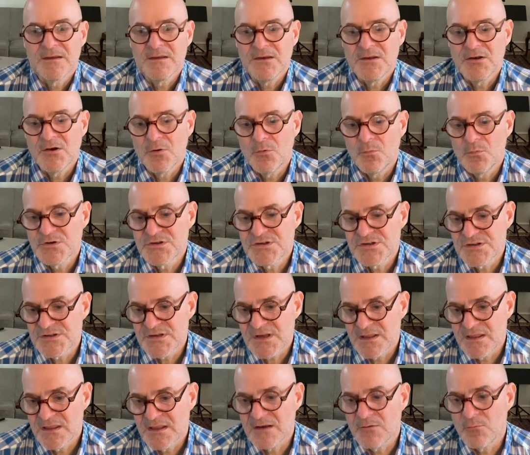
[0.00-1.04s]
You know, which is,
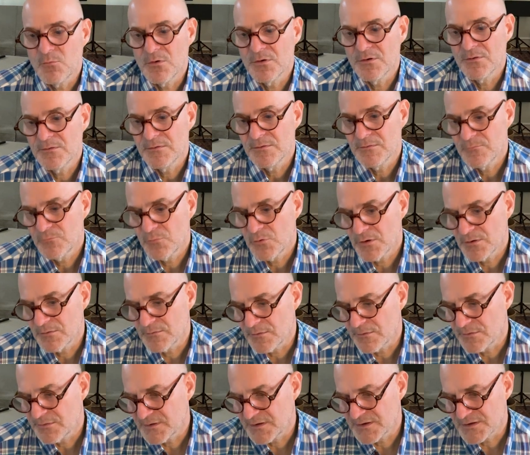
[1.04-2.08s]
I think, one of
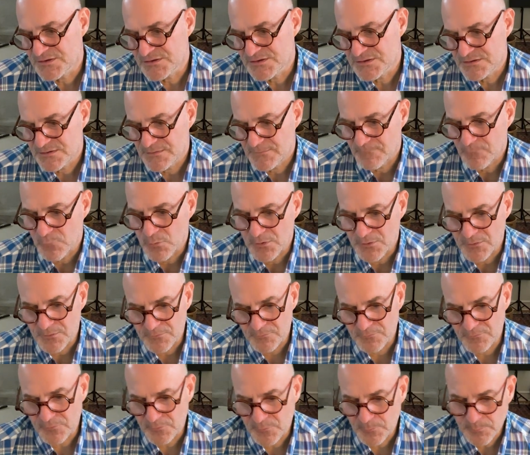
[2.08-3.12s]
the
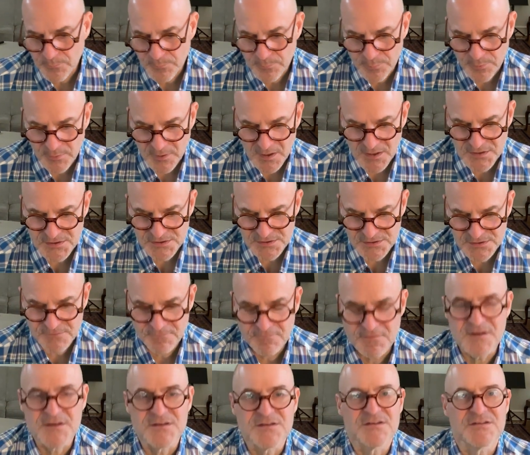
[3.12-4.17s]
real pluses
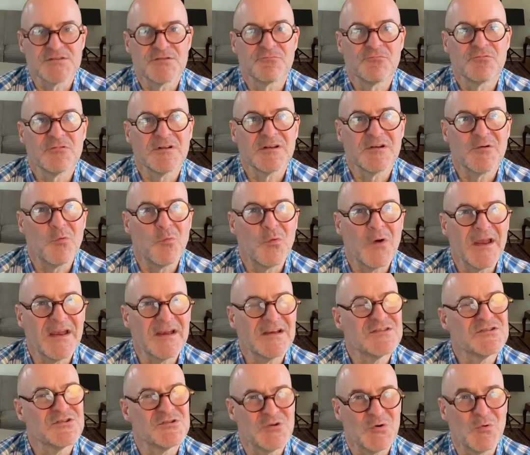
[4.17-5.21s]
of this is it really
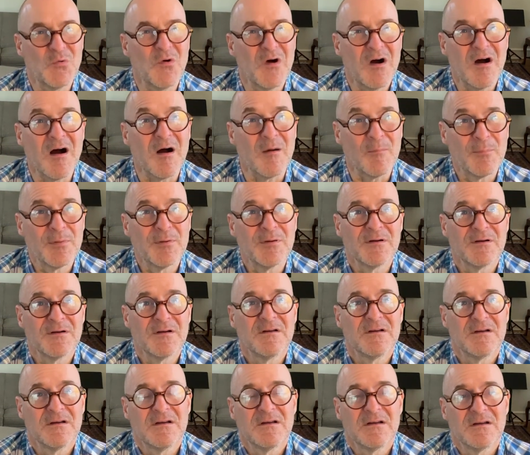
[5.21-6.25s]
wakes you up
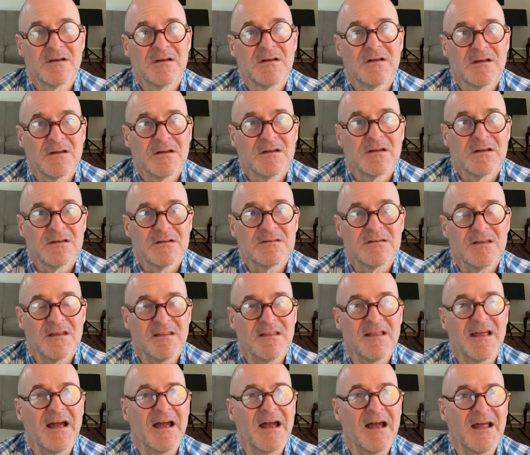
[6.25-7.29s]
to
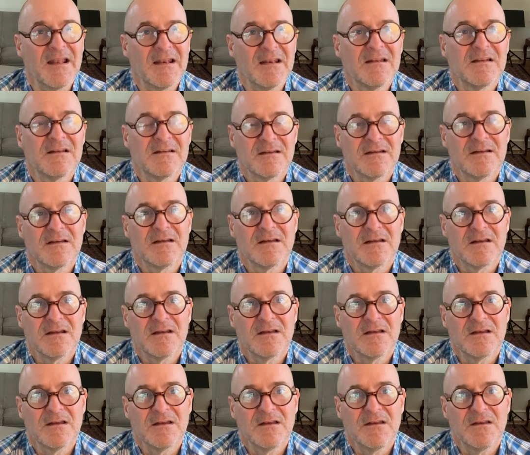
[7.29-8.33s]
that,
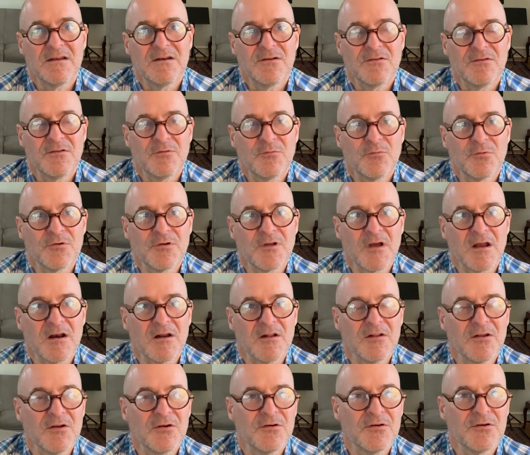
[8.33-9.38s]
you know, that we're not
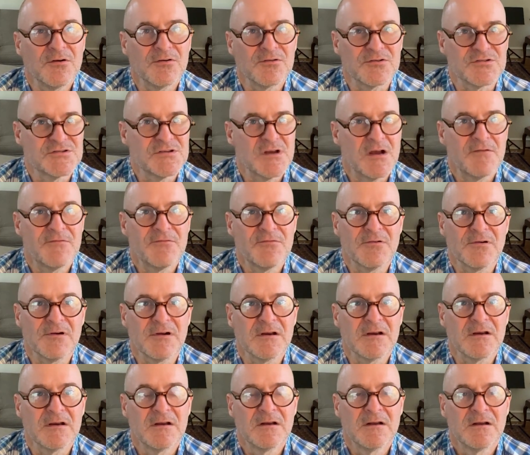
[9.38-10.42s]
alone in our
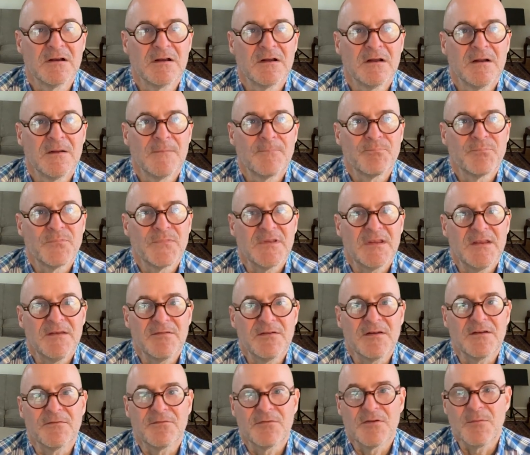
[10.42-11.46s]
suffering,
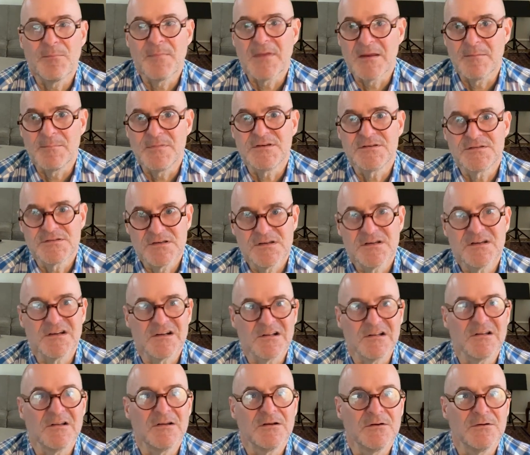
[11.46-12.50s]
even if you may be sitting
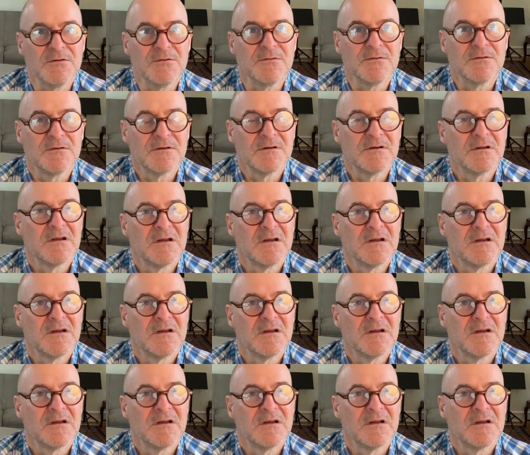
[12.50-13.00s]
alone